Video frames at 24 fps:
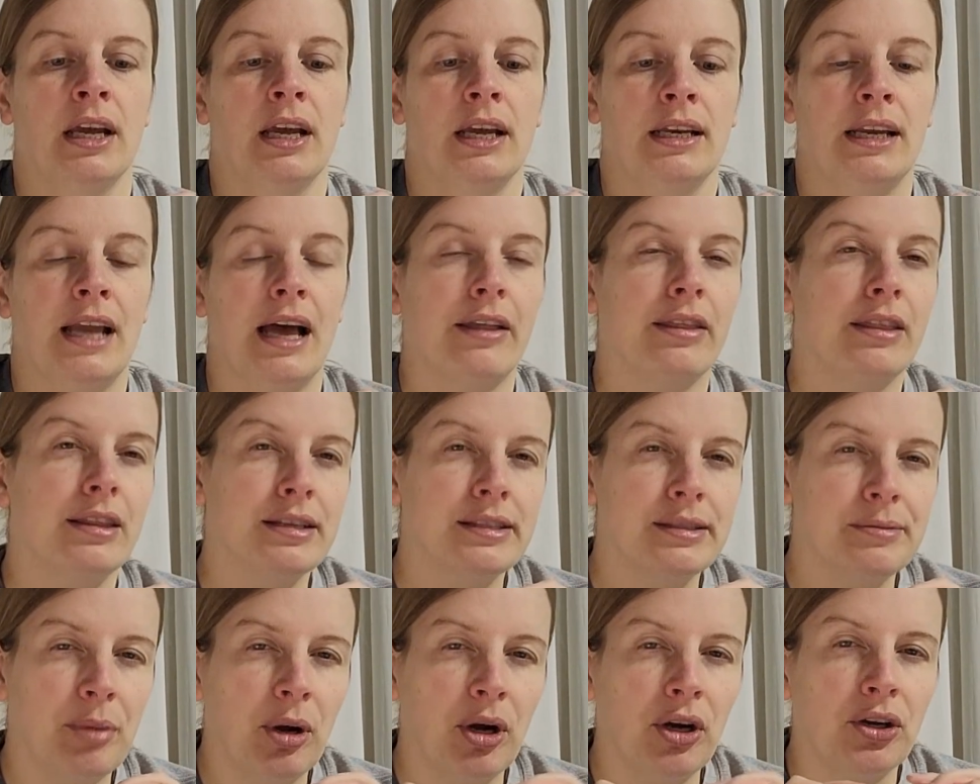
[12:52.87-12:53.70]
Now this
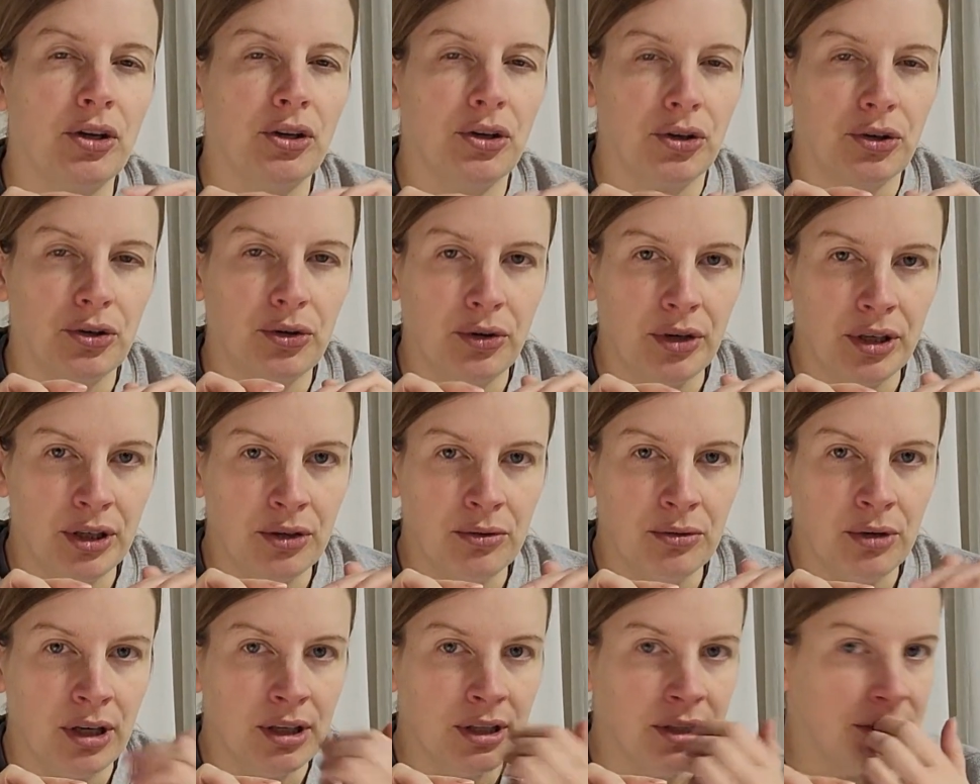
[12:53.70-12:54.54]
part you're going to
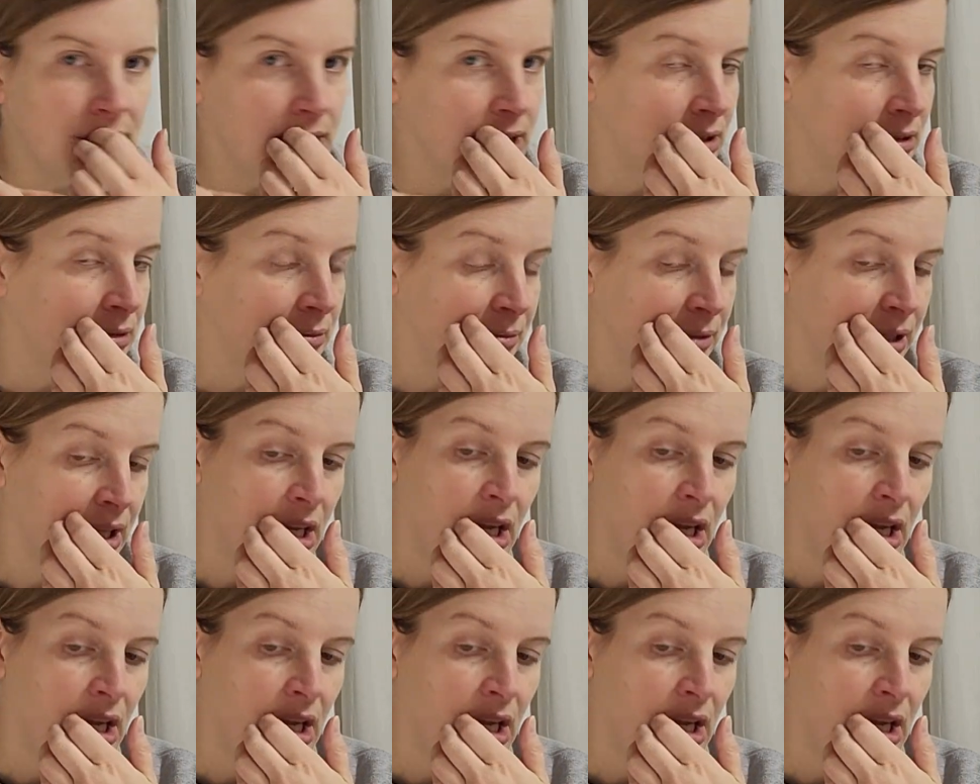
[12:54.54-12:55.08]
want to do,